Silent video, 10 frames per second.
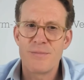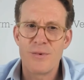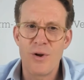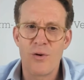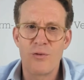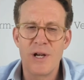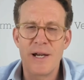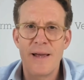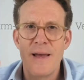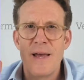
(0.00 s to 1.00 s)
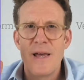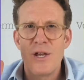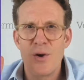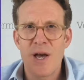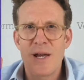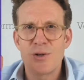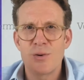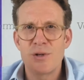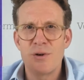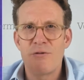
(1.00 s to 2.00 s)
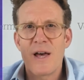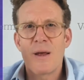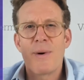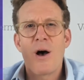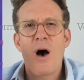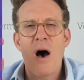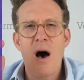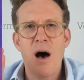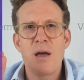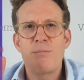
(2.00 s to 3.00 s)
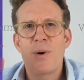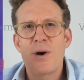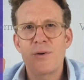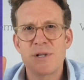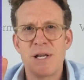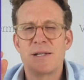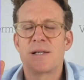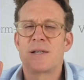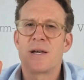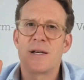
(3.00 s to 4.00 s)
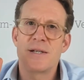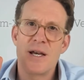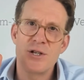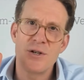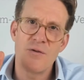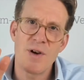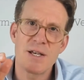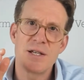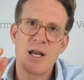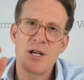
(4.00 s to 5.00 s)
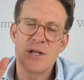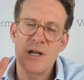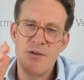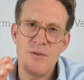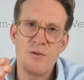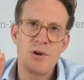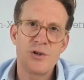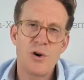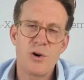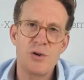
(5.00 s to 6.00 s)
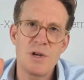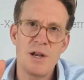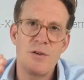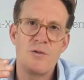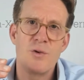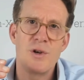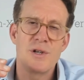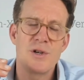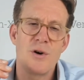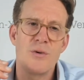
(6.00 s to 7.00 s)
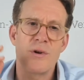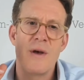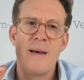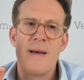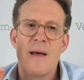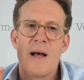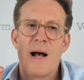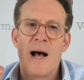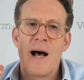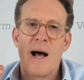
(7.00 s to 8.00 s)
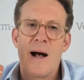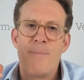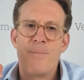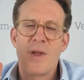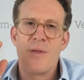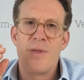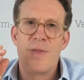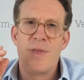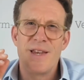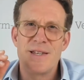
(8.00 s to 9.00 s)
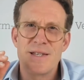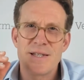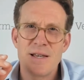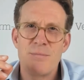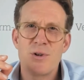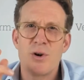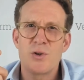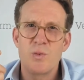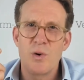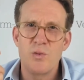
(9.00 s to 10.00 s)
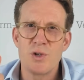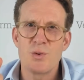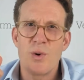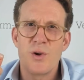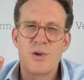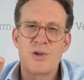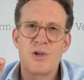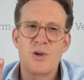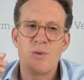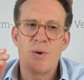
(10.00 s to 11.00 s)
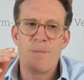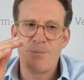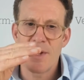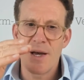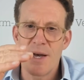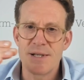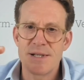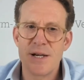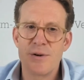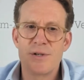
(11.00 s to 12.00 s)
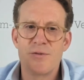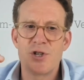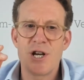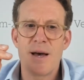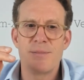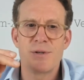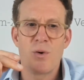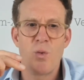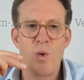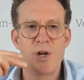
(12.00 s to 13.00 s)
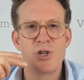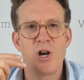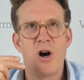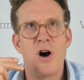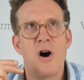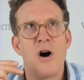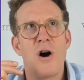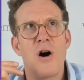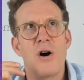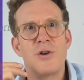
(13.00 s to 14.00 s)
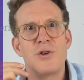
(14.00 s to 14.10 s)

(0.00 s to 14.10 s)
not really. You can talk to your vet about hyposensitization vaccination. If you've got a dog who's under 4 years old, some dogs will respond to a series of jabs which are